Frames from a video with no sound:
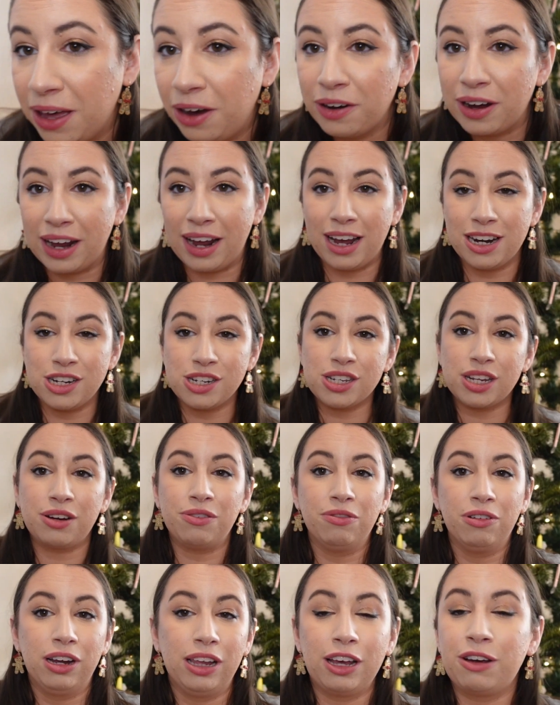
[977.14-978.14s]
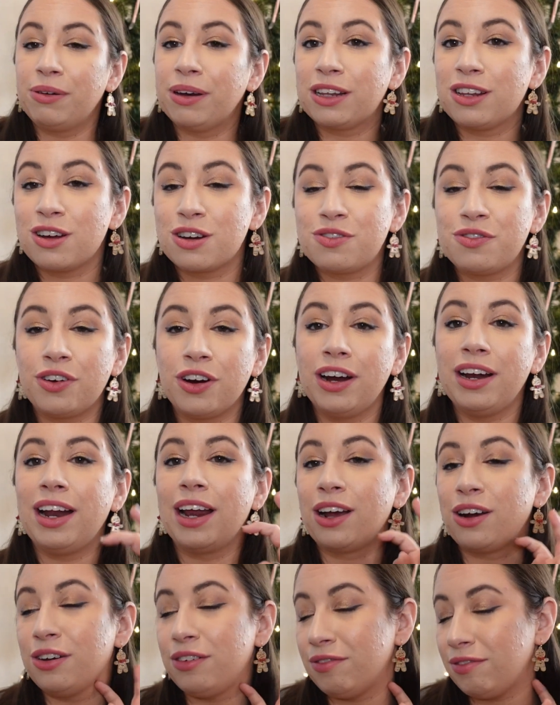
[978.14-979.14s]
Okay, I just like really quick looked for it and
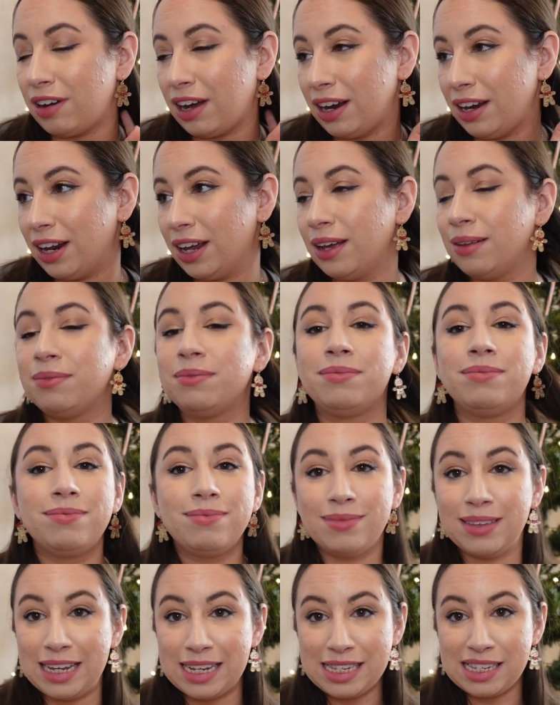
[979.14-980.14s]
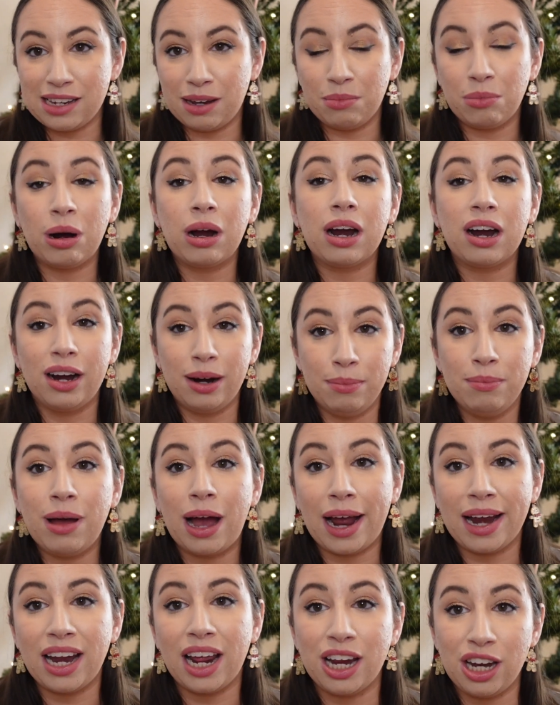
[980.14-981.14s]
I couldn't find it. It's somewhere,
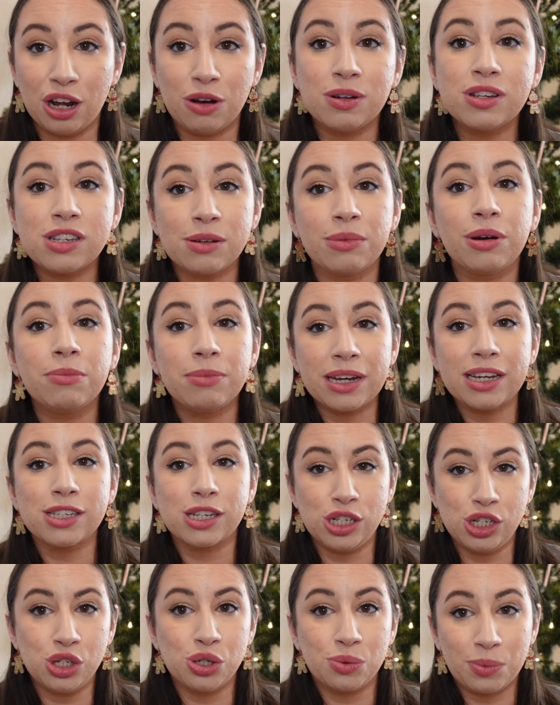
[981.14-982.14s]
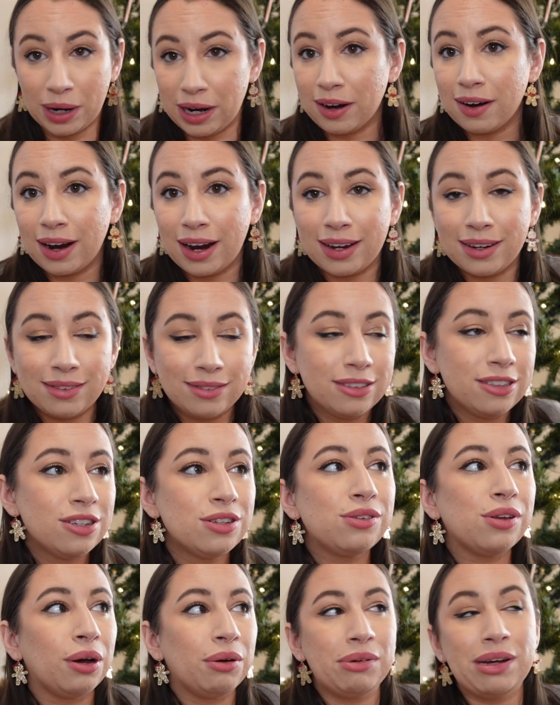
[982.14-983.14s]
and I know it's somewhere because I do wear it.
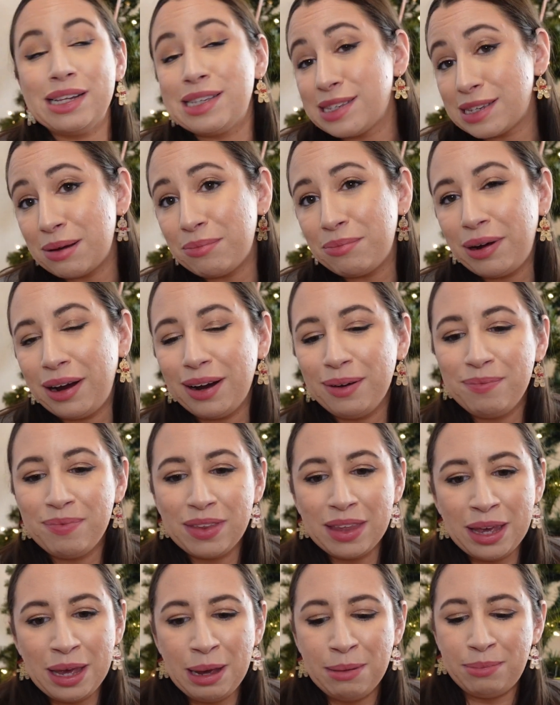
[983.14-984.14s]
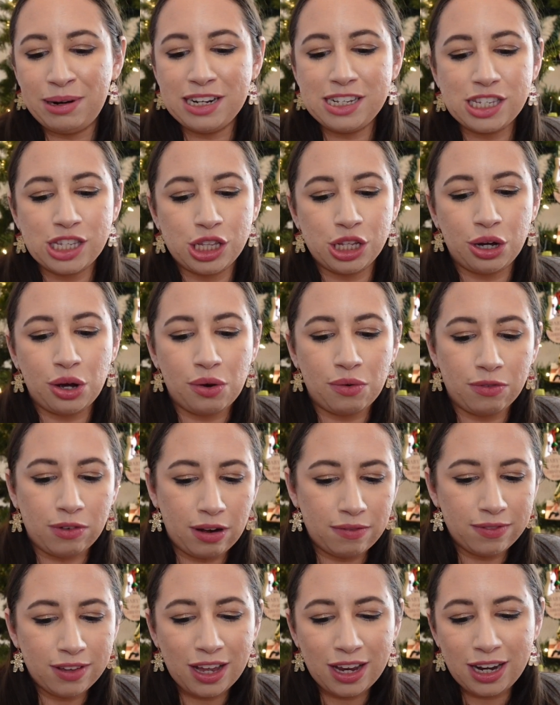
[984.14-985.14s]
So it's somewhere, but it's the
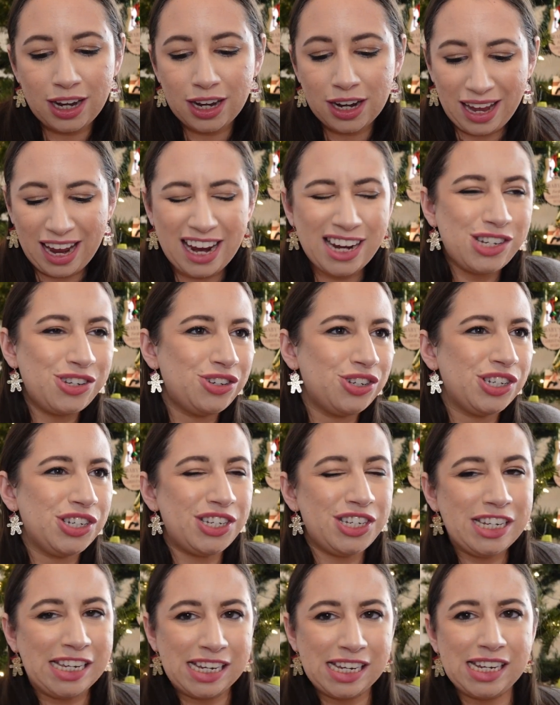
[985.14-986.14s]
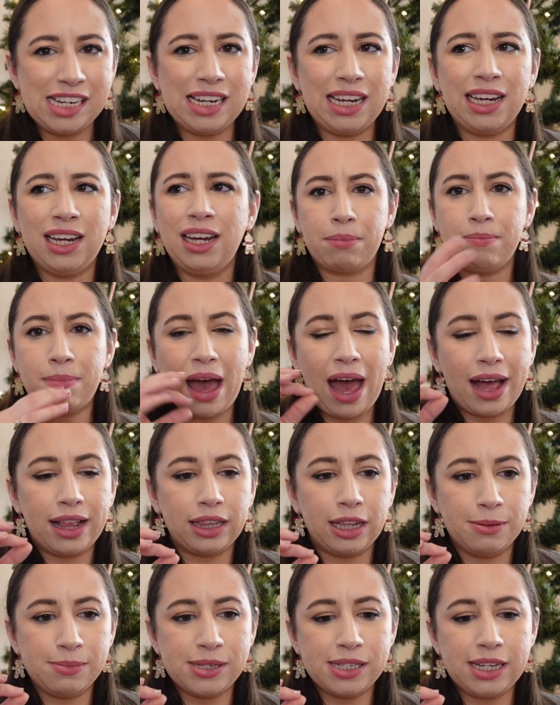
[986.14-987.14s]
Revlon HD Matte
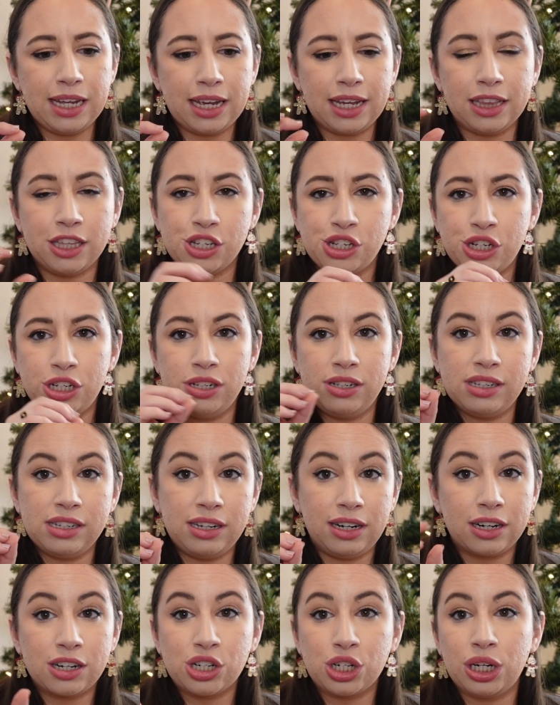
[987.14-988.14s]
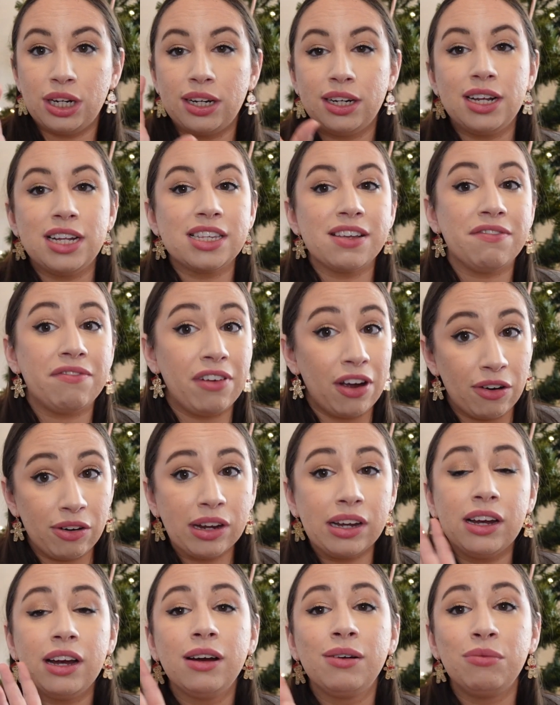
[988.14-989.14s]
Lipstick in the shade Seduction. It's a
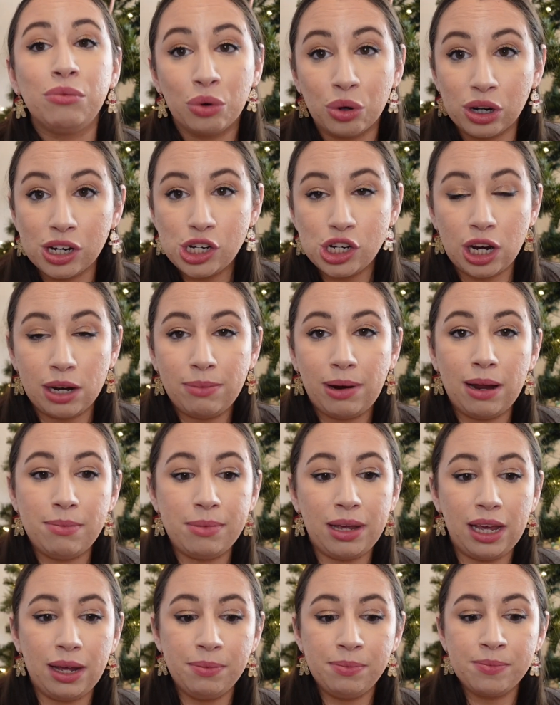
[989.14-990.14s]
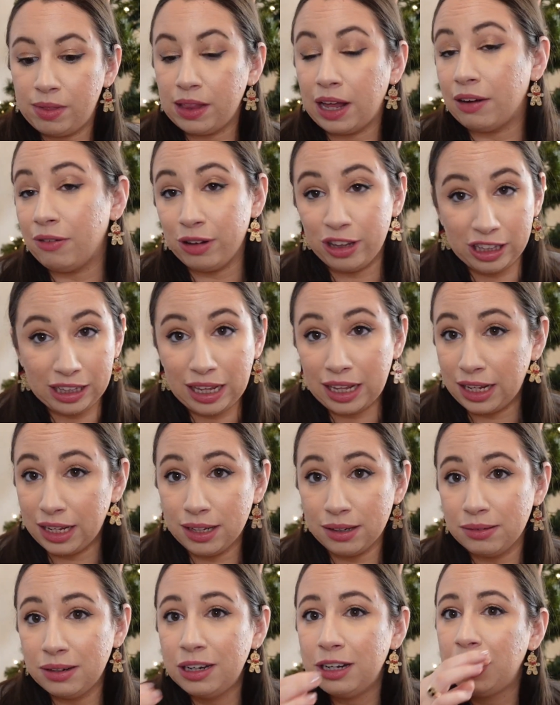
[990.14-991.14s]
very worn shade by me. I really like
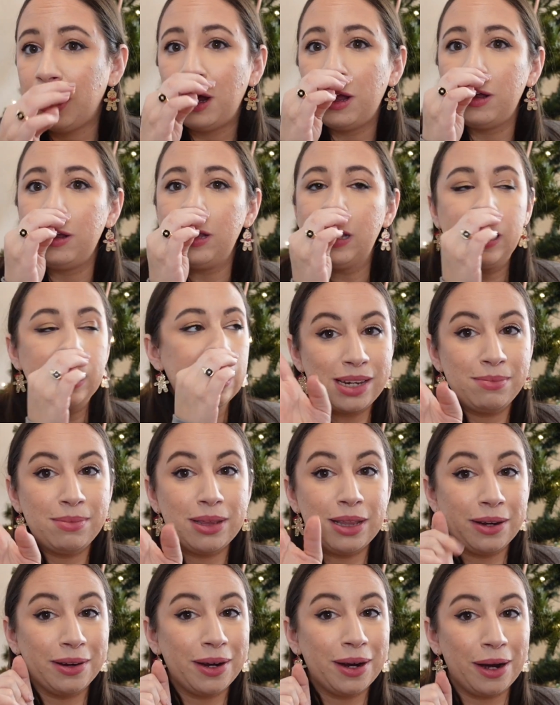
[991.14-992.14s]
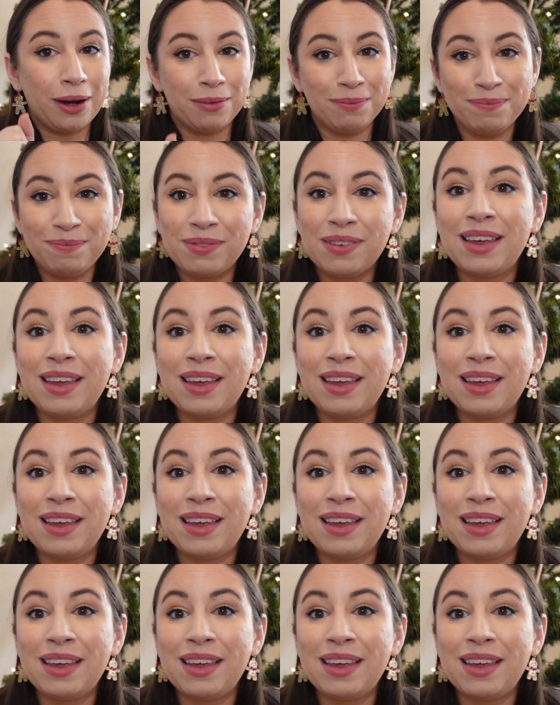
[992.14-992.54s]
it. But there you go.